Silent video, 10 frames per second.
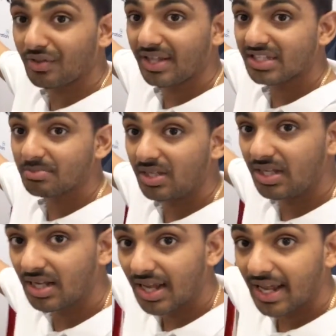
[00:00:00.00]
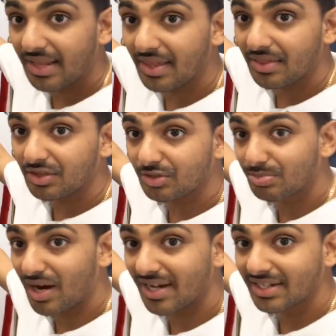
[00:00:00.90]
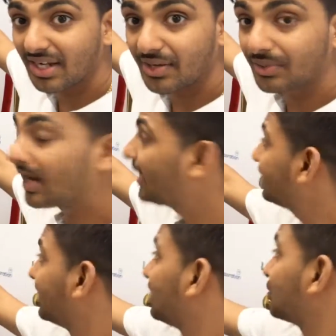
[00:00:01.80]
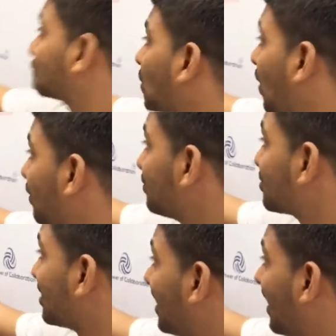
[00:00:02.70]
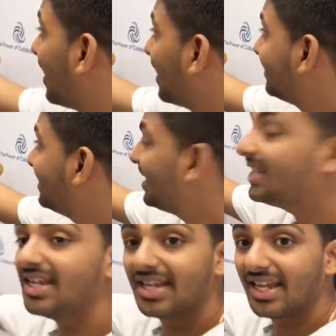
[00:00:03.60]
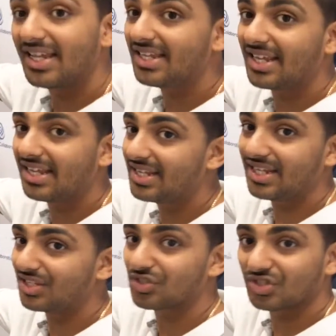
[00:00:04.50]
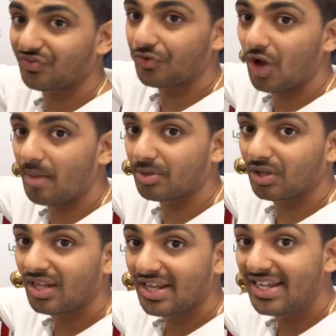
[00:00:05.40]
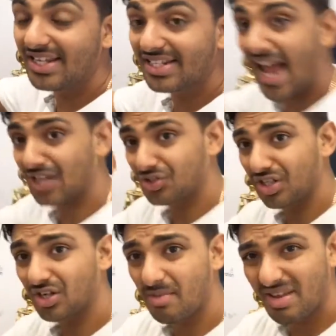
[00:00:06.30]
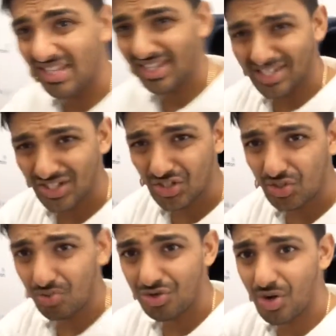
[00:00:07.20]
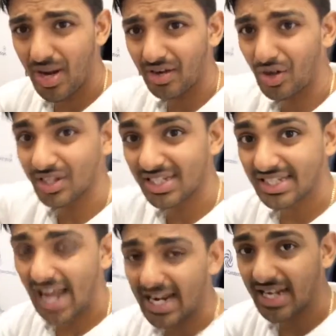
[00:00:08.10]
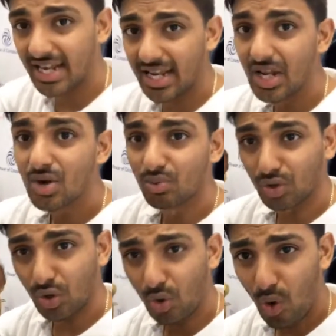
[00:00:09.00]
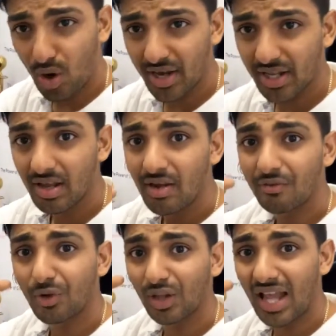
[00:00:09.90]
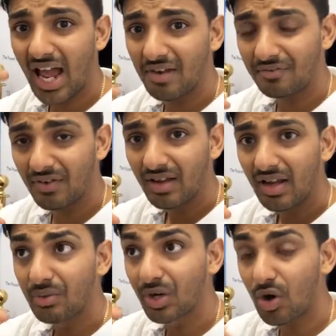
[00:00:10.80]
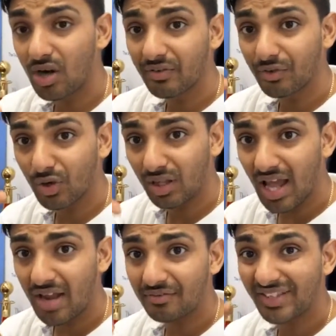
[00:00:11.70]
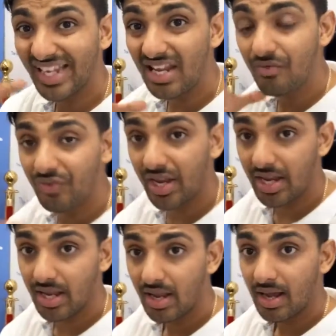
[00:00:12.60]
that's me. And then there's Brian K. Wright, Charles T. He's just phenomenal. He's actually going to be in this studio here on Saturday recording for a live TV